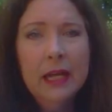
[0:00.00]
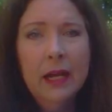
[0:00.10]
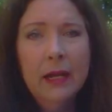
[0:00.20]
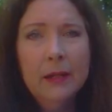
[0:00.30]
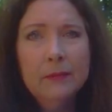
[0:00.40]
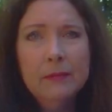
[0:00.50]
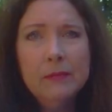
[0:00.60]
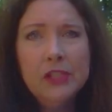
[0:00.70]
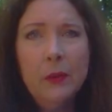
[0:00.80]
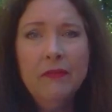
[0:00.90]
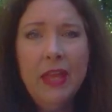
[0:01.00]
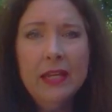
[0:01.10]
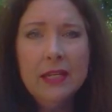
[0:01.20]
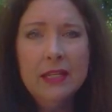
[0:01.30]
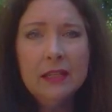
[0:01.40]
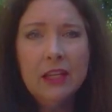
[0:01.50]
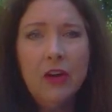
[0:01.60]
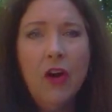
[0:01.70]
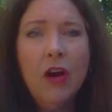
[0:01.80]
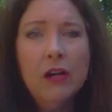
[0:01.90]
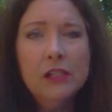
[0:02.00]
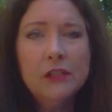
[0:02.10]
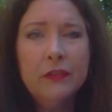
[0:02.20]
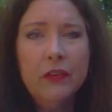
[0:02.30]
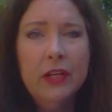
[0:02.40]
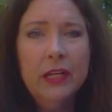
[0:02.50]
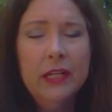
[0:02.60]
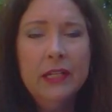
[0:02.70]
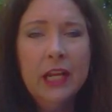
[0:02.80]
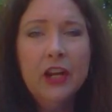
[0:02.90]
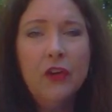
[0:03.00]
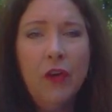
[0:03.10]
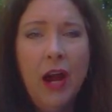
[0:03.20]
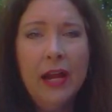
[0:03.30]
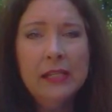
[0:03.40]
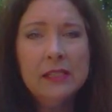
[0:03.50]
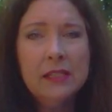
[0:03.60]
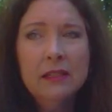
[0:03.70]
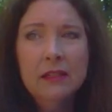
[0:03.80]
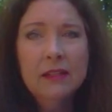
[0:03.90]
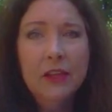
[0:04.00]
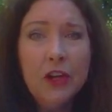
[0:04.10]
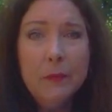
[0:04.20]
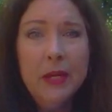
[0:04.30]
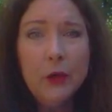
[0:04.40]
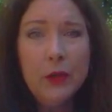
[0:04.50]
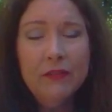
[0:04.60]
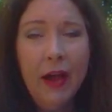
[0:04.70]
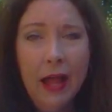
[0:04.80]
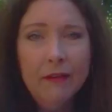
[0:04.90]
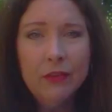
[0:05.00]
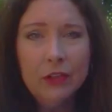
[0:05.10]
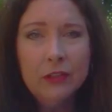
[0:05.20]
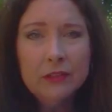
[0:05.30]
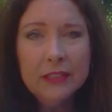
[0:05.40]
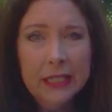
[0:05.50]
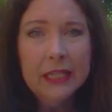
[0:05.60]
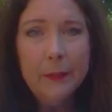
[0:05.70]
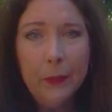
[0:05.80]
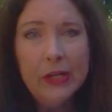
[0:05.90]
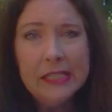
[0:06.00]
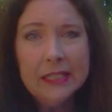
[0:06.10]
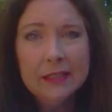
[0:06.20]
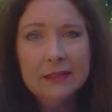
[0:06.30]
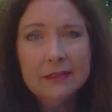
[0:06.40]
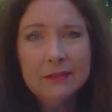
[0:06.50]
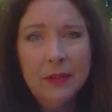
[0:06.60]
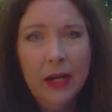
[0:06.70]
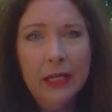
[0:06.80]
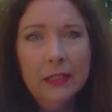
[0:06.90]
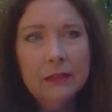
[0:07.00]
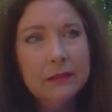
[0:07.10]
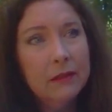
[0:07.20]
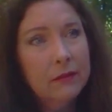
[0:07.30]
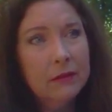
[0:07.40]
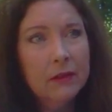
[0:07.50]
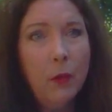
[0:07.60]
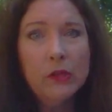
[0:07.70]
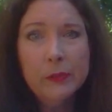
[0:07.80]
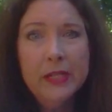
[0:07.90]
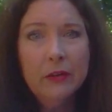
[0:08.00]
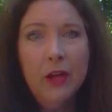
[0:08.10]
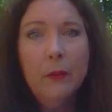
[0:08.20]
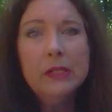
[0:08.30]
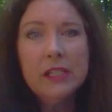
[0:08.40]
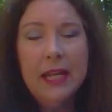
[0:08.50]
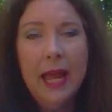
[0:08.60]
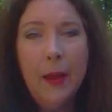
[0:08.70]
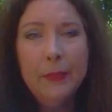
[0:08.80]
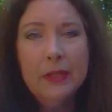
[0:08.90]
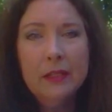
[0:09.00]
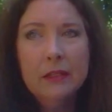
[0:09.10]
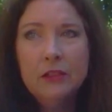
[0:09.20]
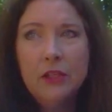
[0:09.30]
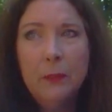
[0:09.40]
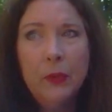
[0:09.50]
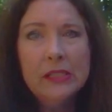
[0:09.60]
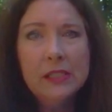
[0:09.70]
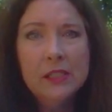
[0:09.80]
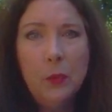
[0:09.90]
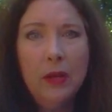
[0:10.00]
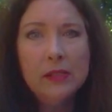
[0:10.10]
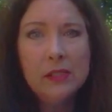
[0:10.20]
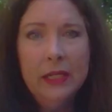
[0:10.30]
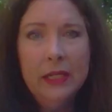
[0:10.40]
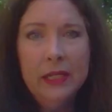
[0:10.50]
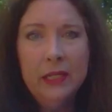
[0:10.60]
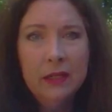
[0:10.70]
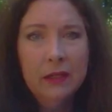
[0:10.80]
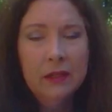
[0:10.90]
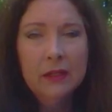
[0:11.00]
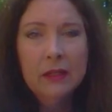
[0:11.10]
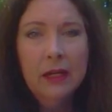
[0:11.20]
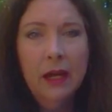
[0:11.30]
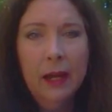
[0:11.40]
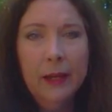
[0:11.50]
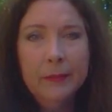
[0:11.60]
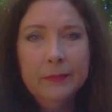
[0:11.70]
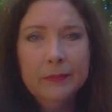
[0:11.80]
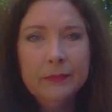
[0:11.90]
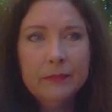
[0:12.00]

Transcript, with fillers: uh, so if they can get their hearts free in Christ, there could be a revival in the prison. Right? And of course, we don't know what's going to happen in, to the prisons once we, um,